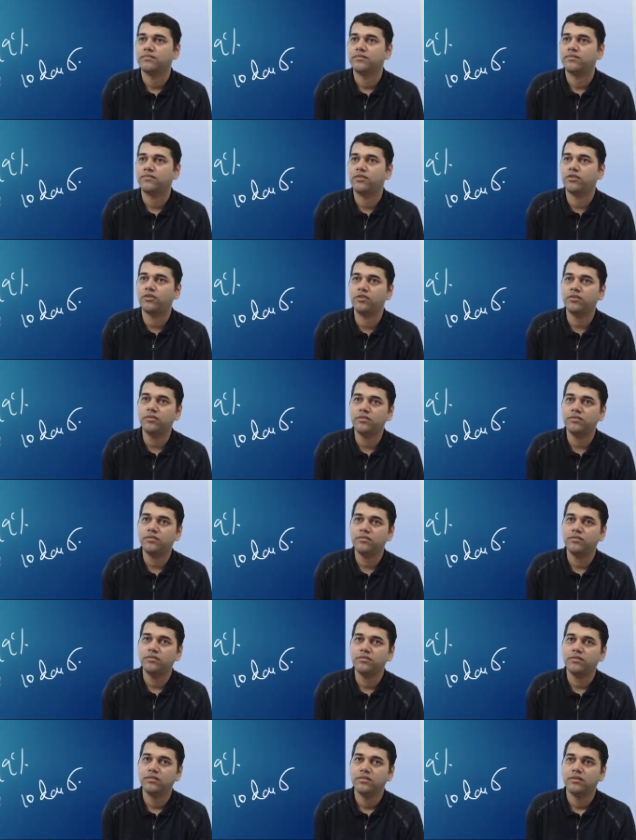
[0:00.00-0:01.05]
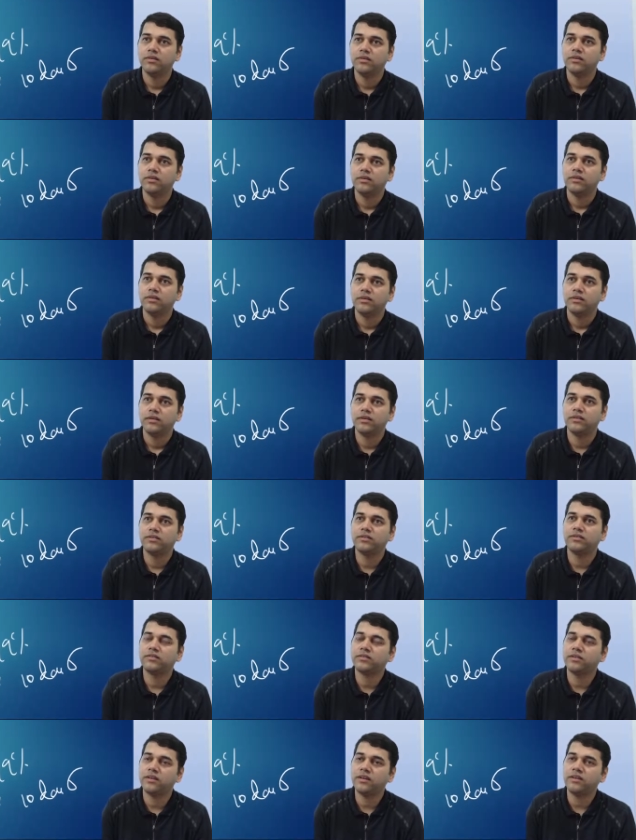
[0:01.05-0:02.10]
Followed? Is this
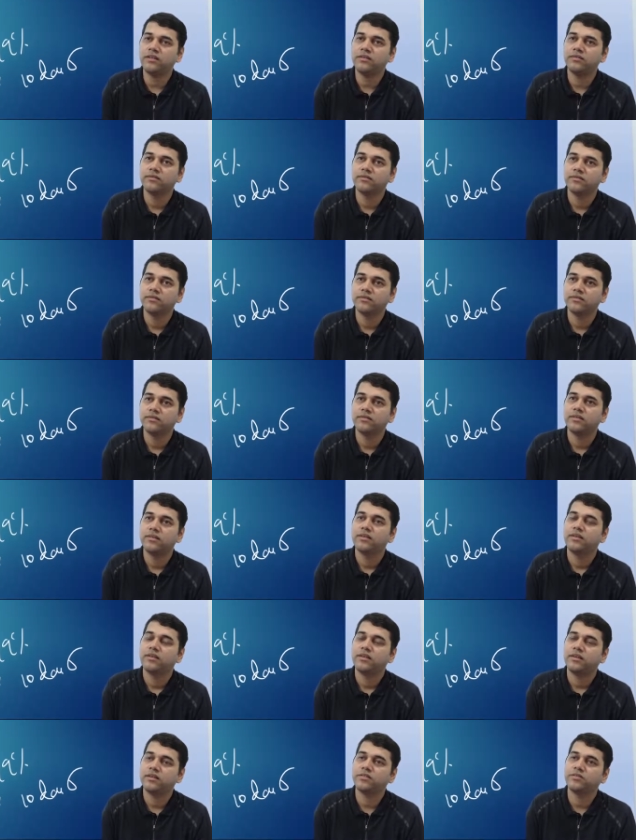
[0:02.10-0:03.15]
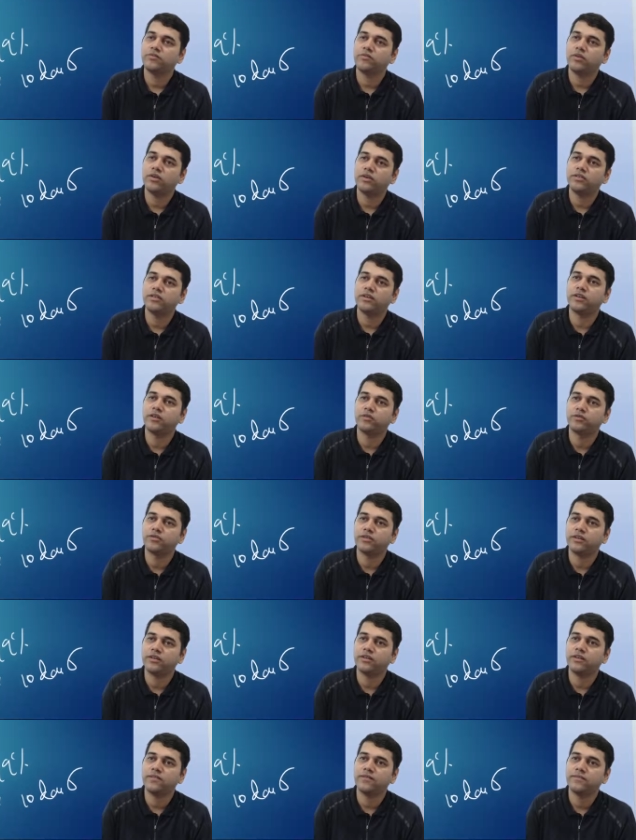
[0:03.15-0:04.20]
clear? Yes, what is the doubt, sir?
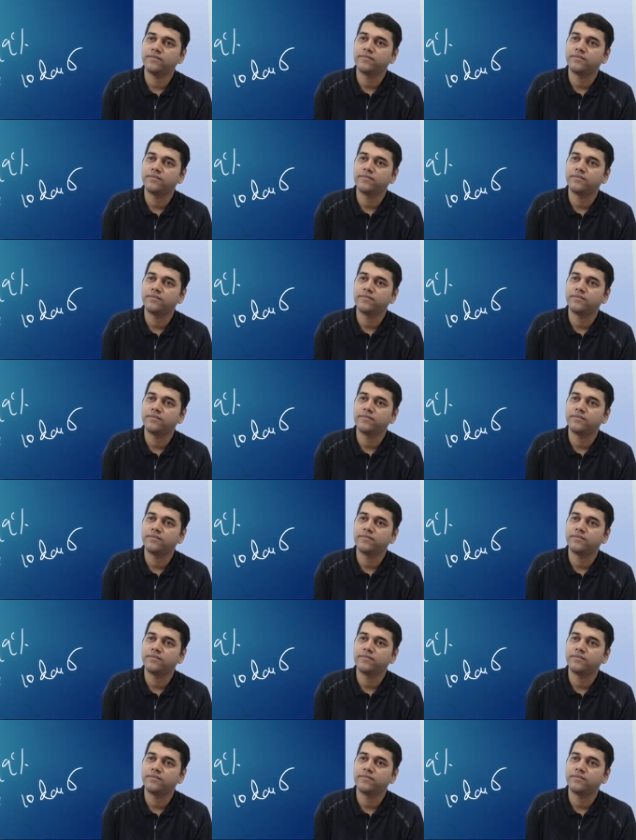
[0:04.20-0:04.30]
No?